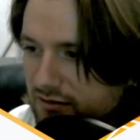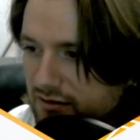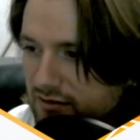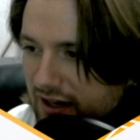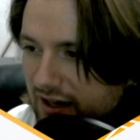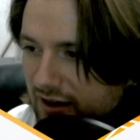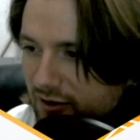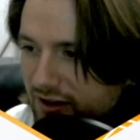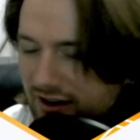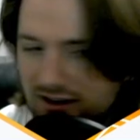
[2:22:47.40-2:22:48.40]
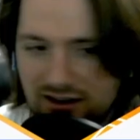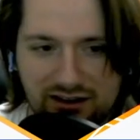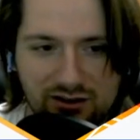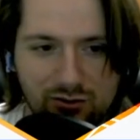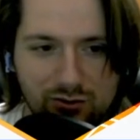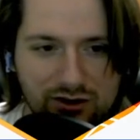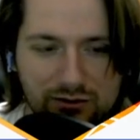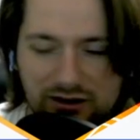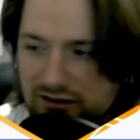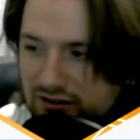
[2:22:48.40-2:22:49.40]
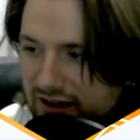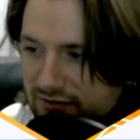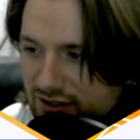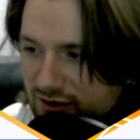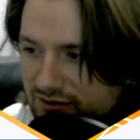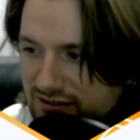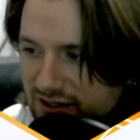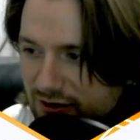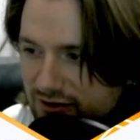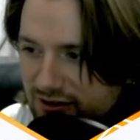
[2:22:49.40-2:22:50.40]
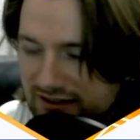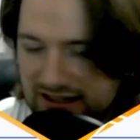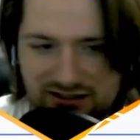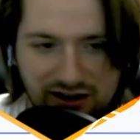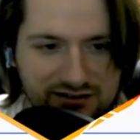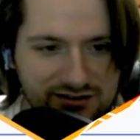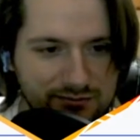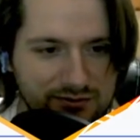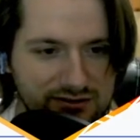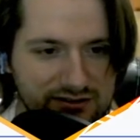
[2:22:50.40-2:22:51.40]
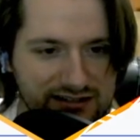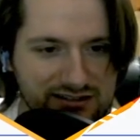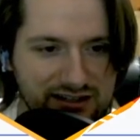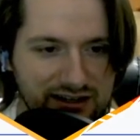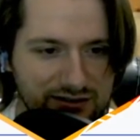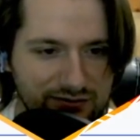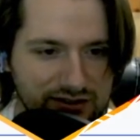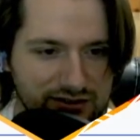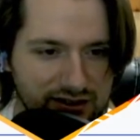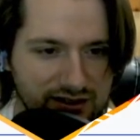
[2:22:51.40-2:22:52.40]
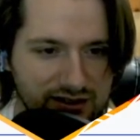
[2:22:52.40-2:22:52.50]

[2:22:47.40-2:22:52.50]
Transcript: Yeah, okay. Whoa, we don't even have to go to decoder. That's awesome. That's a nice feature.